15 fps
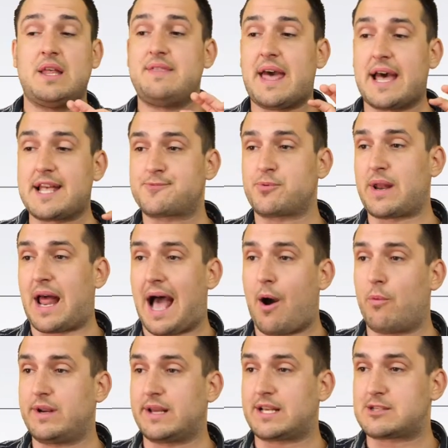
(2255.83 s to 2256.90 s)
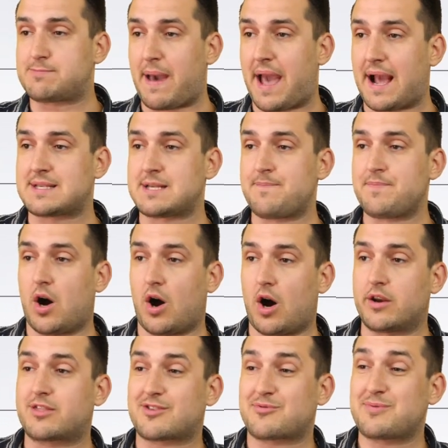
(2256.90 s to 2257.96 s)
That's what I would expect
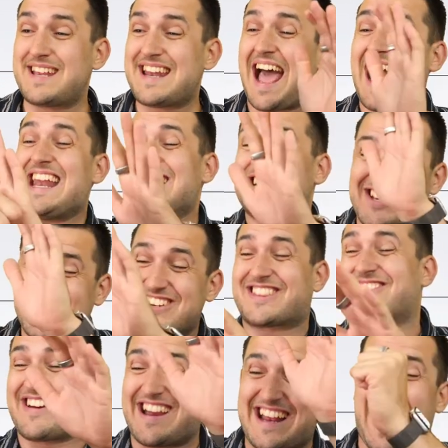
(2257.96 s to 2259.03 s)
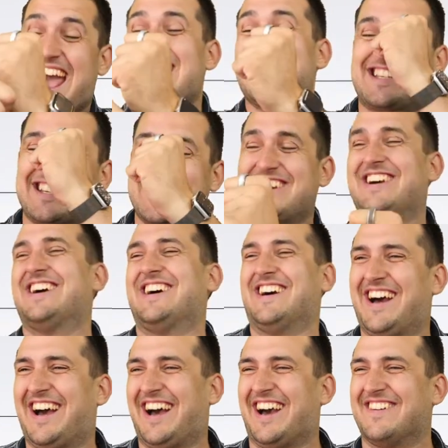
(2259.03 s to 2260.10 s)
on
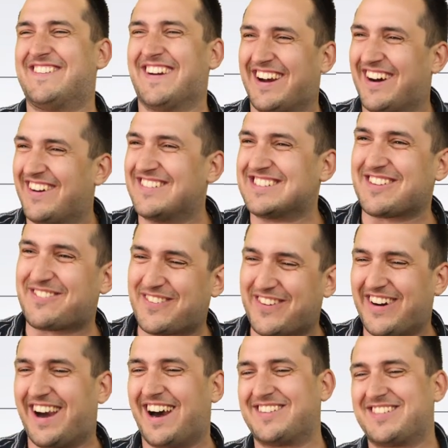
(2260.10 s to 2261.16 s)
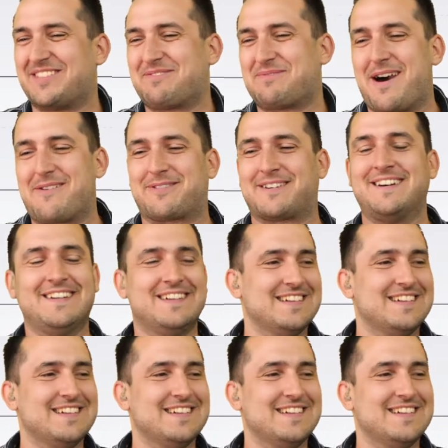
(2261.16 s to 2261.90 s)
392. We're almost at 400, bro.